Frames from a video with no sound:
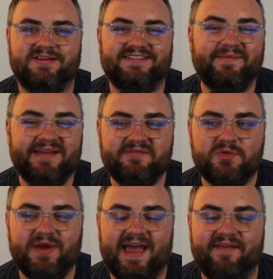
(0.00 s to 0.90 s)
Sometimes
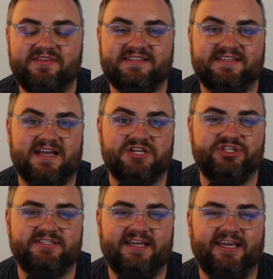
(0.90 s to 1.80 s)
when we have these
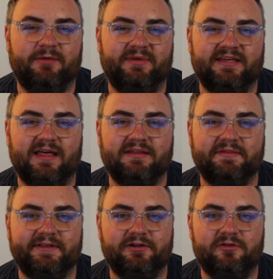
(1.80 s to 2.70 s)
discussions, it can be a
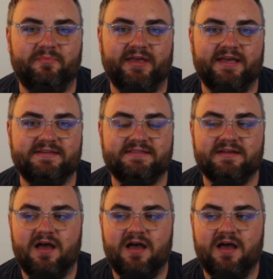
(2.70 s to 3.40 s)
little bit